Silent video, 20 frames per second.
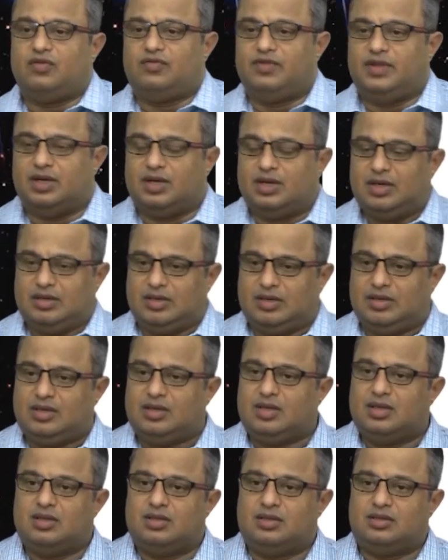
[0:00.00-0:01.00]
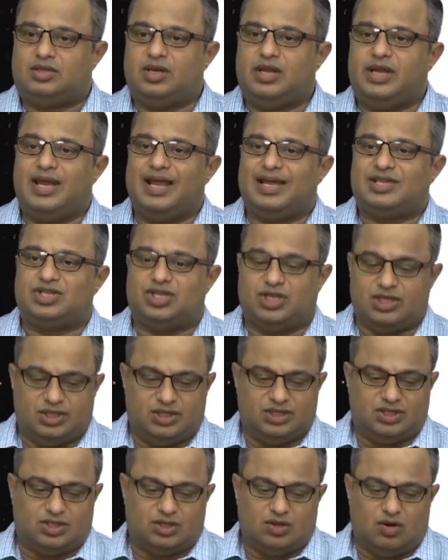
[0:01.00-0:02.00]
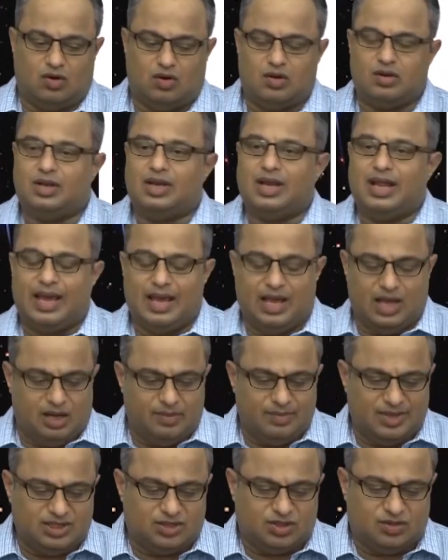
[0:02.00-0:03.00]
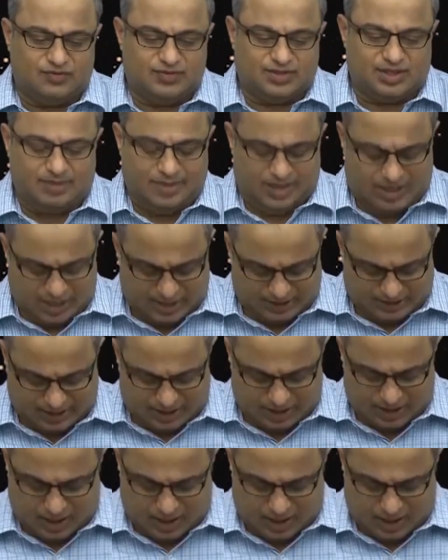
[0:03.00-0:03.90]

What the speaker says: of the 3 lectures on elements of semi-classical